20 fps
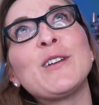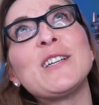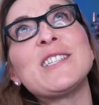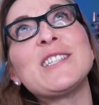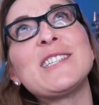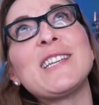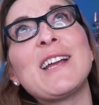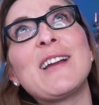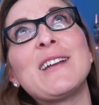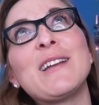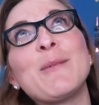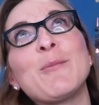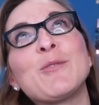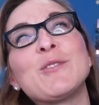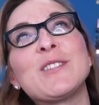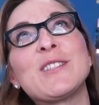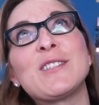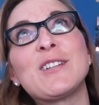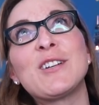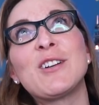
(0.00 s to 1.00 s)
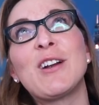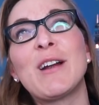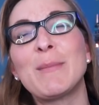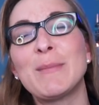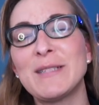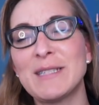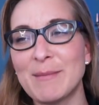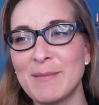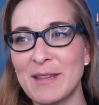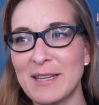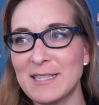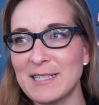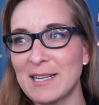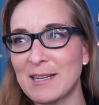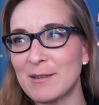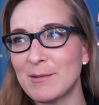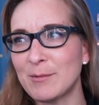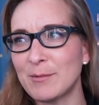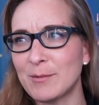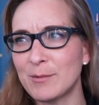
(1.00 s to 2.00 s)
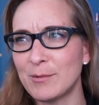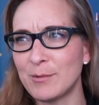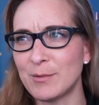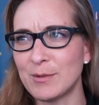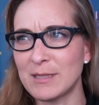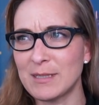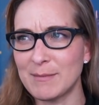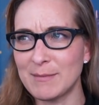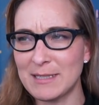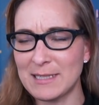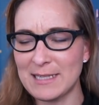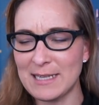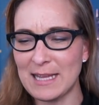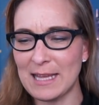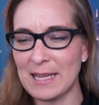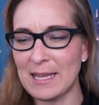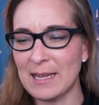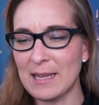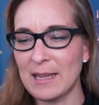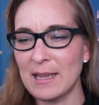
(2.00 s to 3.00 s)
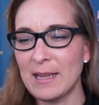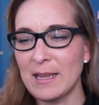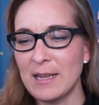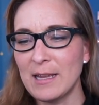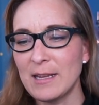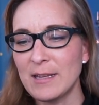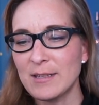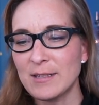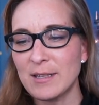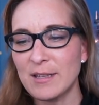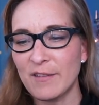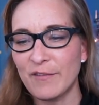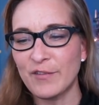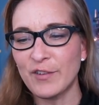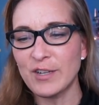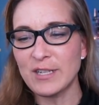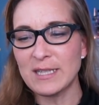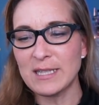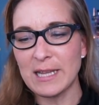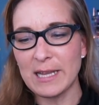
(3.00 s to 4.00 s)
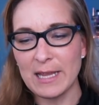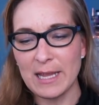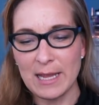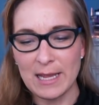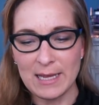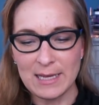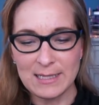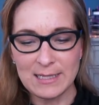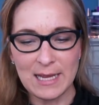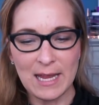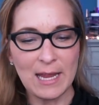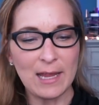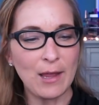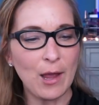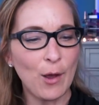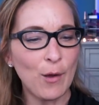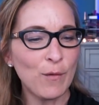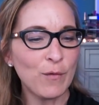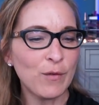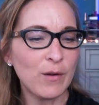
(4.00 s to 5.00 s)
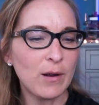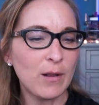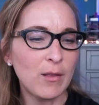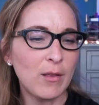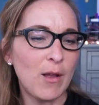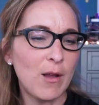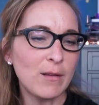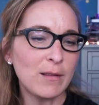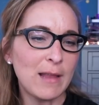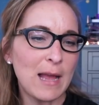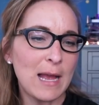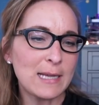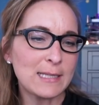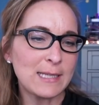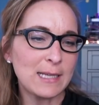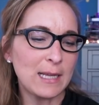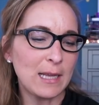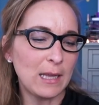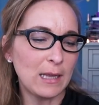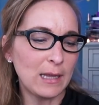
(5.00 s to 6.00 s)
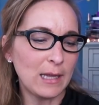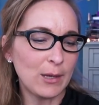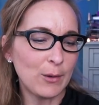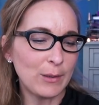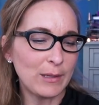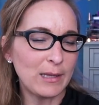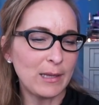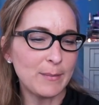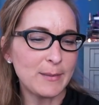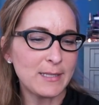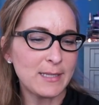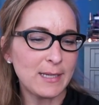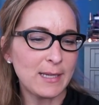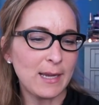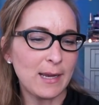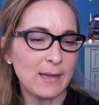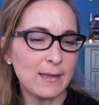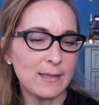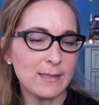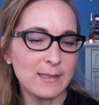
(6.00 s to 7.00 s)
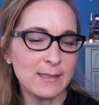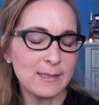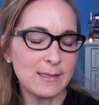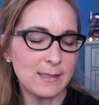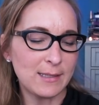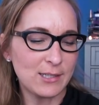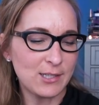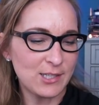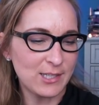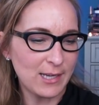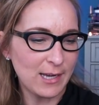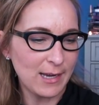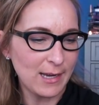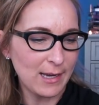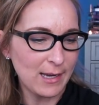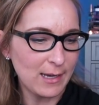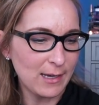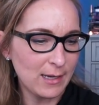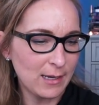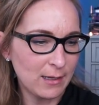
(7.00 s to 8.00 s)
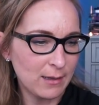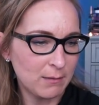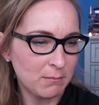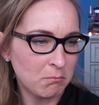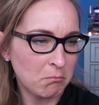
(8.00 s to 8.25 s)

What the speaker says: reach down and we'll just start grabbing some things out. Ooh, something sticky. So the first thing is a Ofra long lasting liquid lipstick, and this is in the shade,